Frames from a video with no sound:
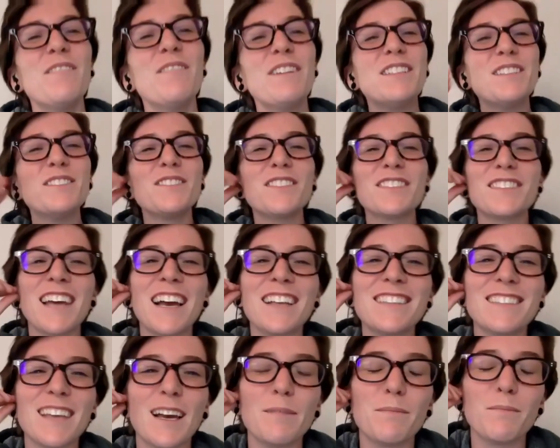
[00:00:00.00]
we do, just a
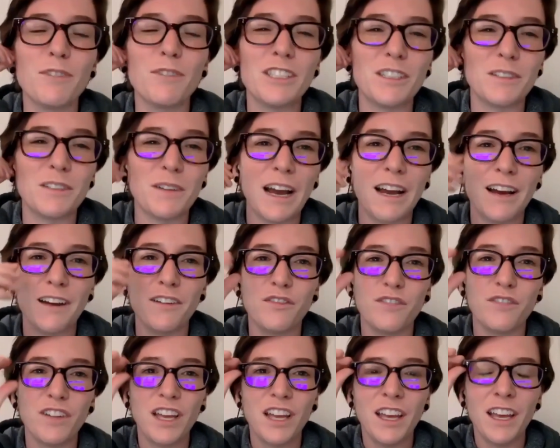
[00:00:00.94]
heads up, we do
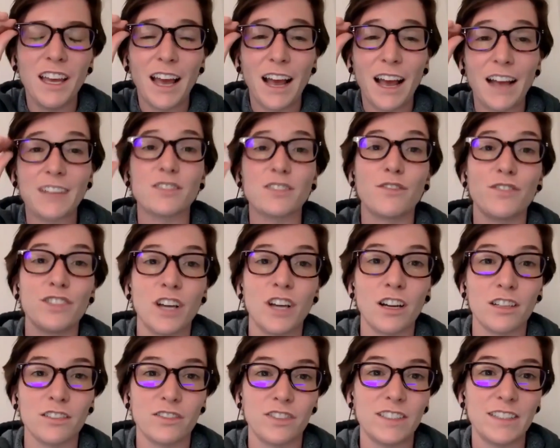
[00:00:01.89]
have
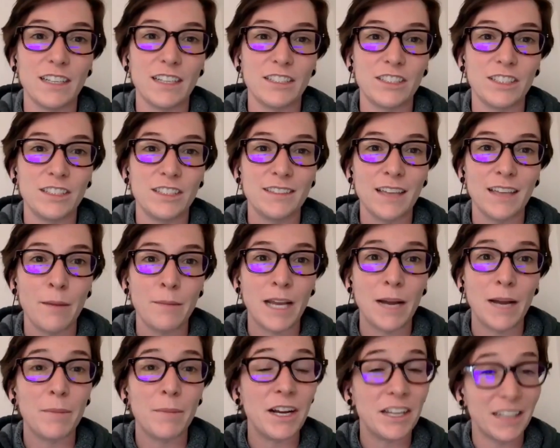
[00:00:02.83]
astrophotography sessions coming
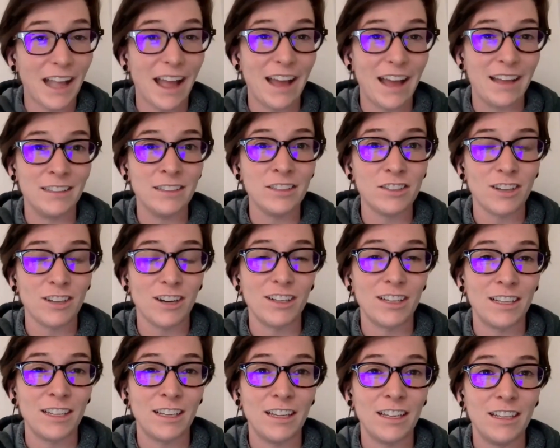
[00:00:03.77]
up again
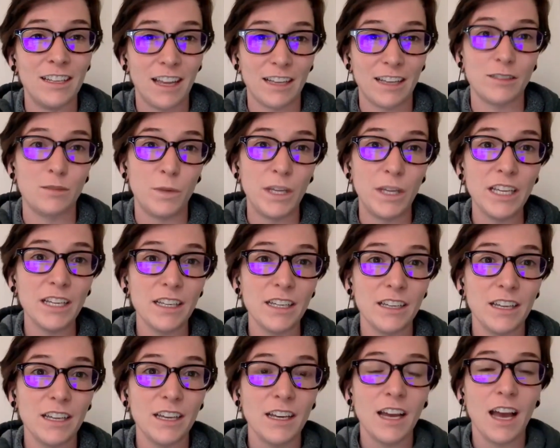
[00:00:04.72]
starting next week.
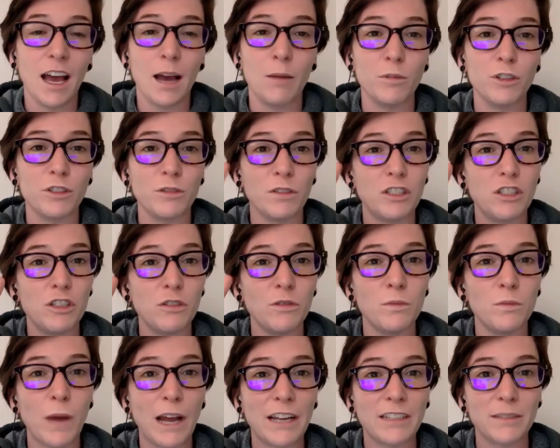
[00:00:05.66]
Um, we're doing
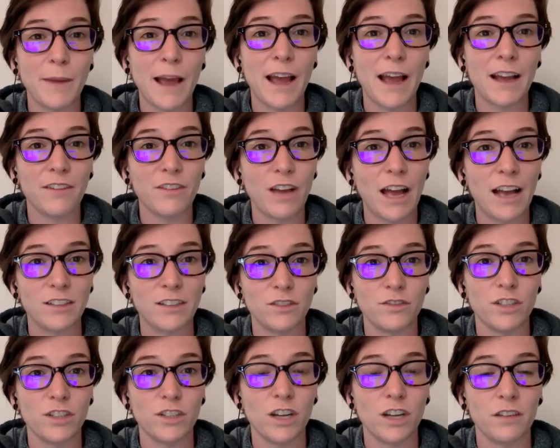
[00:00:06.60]
two back to back
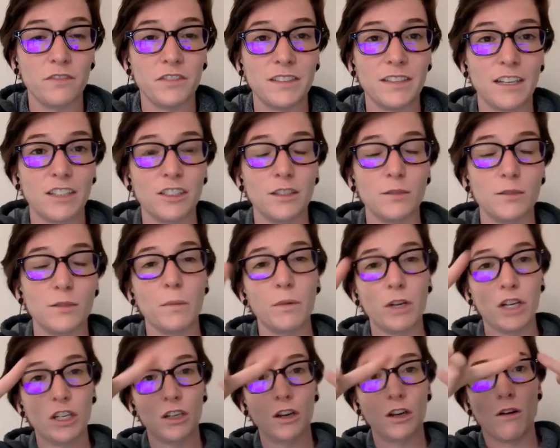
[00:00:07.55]
astrophotography sessions where we're
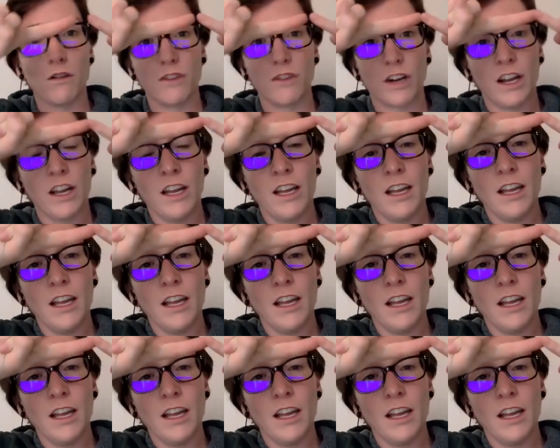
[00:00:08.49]
going to go over